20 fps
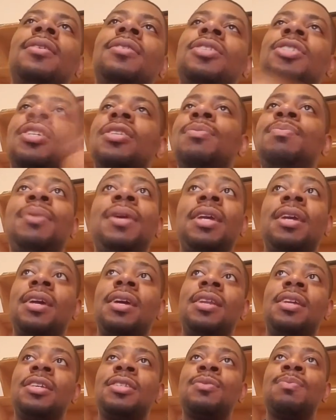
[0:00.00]
just being
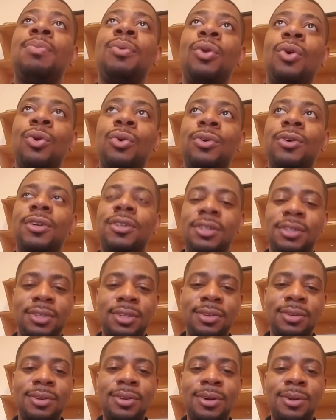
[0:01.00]
an explorer,
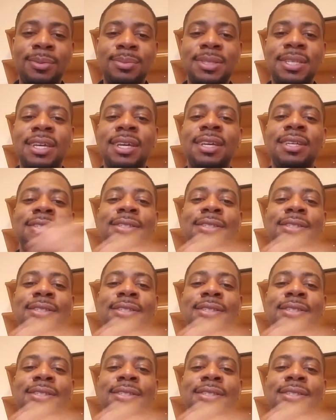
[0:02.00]
you know what I'm saying?